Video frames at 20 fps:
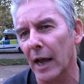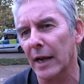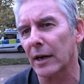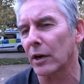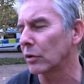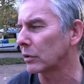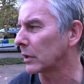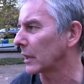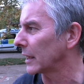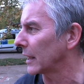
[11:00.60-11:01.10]
I had
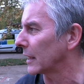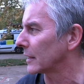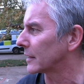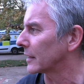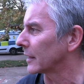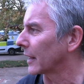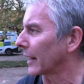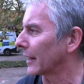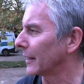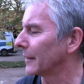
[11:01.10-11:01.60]
a look at it
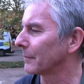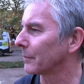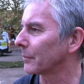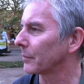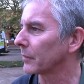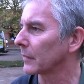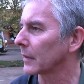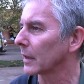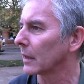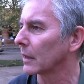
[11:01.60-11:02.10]
yesterday.
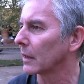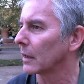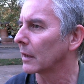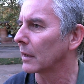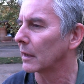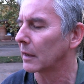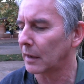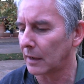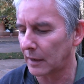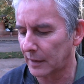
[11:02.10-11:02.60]

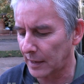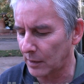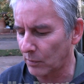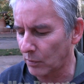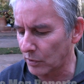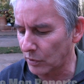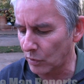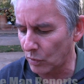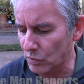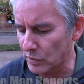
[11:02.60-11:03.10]
They
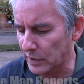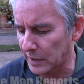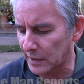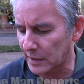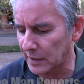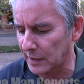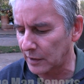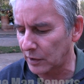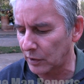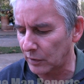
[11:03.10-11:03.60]
want all this.
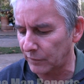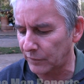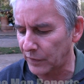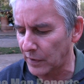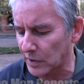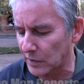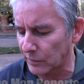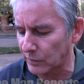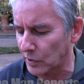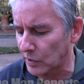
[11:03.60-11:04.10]

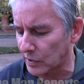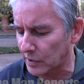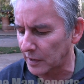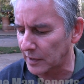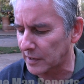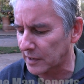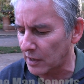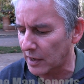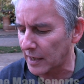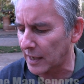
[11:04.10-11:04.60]
First of all, you
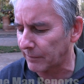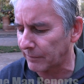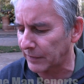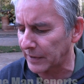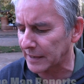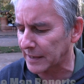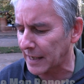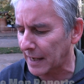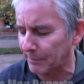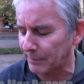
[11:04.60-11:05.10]
start to sign up for
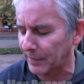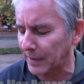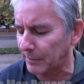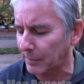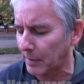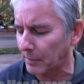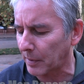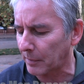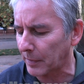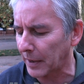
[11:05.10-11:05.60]
this app thing,
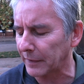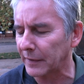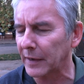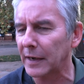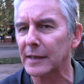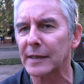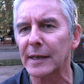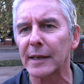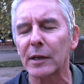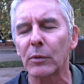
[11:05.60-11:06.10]
blah, blah, blah, and then
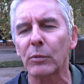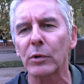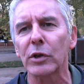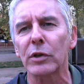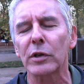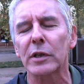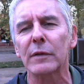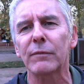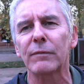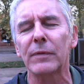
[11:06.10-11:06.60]
they said they want
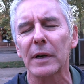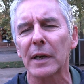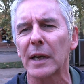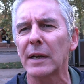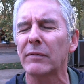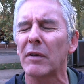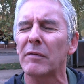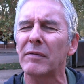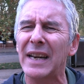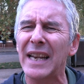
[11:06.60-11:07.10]
you to fucking
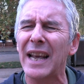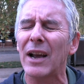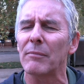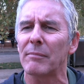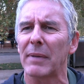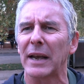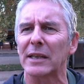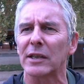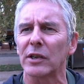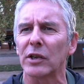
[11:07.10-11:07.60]
give a video
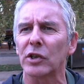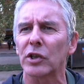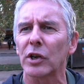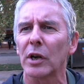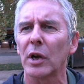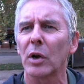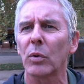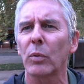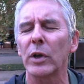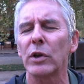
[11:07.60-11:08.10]
message
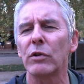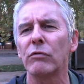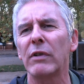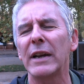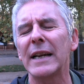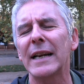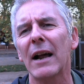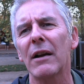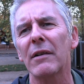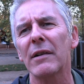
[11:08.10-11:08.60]
where you
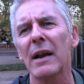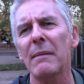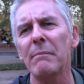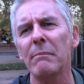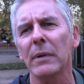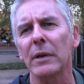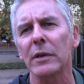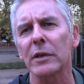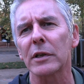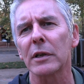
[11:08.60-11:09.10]
read out
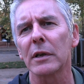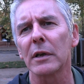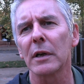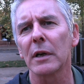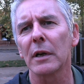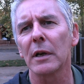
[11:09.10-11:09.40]
numbers.